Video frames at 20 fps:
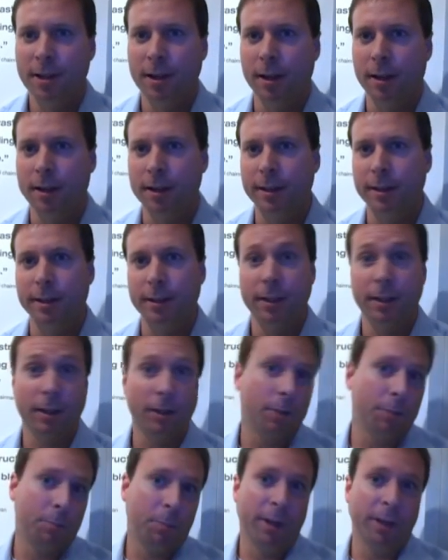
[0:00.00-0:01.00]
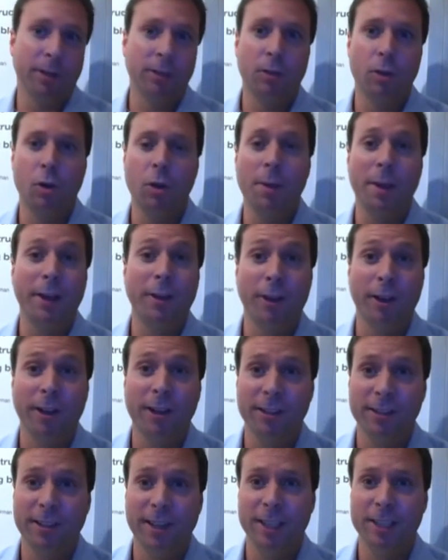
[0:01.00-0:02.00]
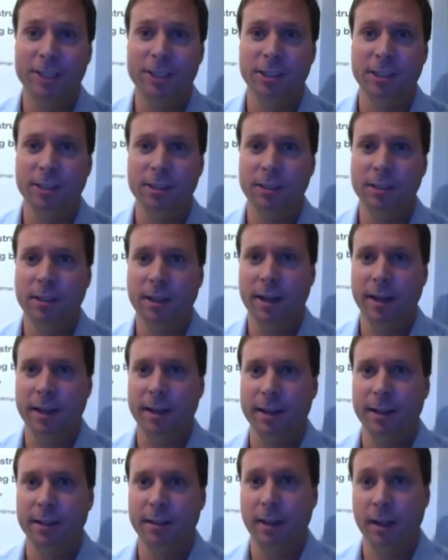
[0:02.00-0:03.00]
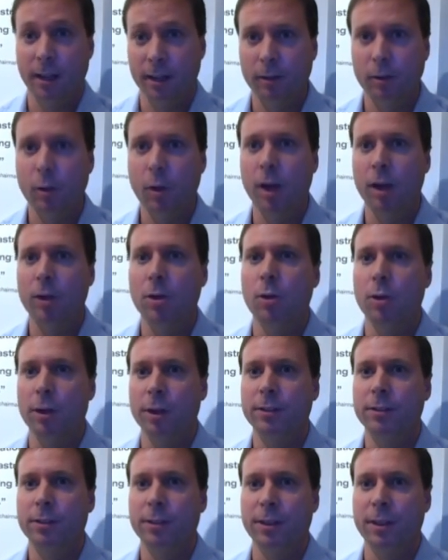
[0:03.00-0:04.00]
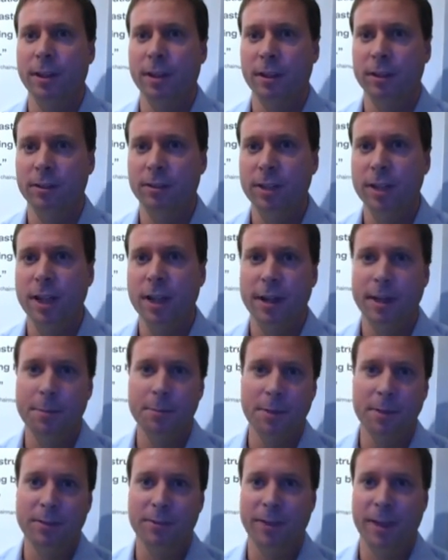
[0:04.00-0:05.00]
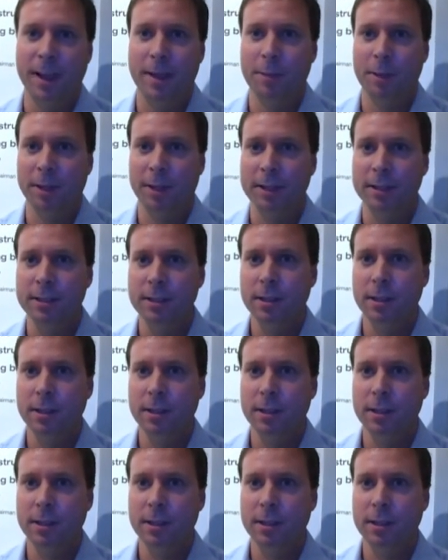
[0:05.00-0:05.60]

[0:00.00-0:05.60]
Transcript: Uh, it brings core microarchitecture and uh, quad core into the Xeon MP family.